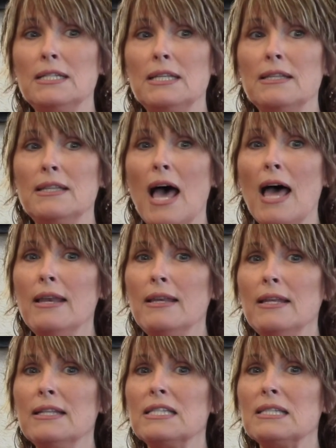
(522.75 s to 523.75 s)
did that
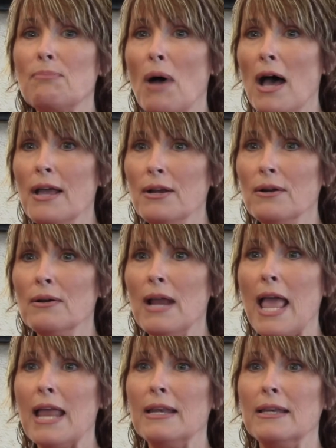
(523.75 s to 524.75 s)
inspire
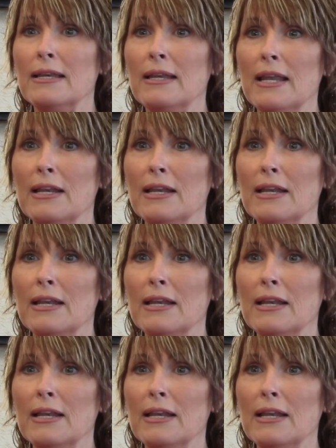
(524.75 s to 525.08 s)
and